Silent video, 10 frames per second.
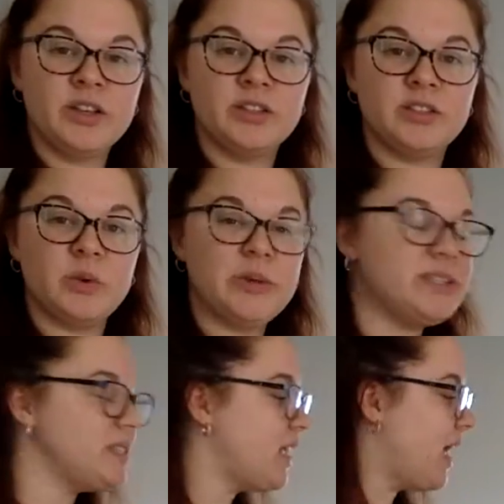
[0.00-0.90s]
So we
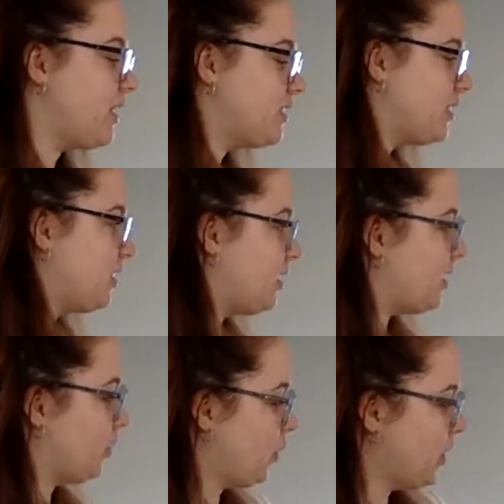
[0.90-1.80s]
set
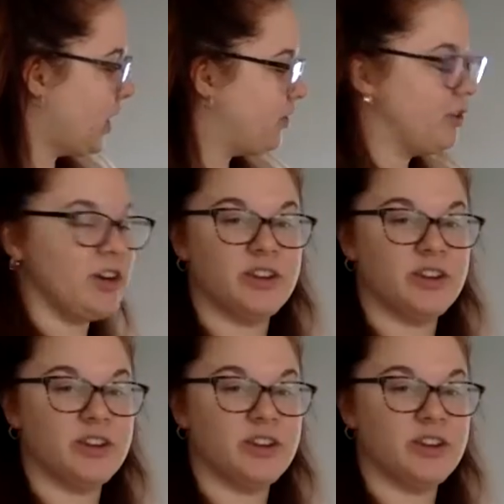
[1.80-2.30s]
the 100 in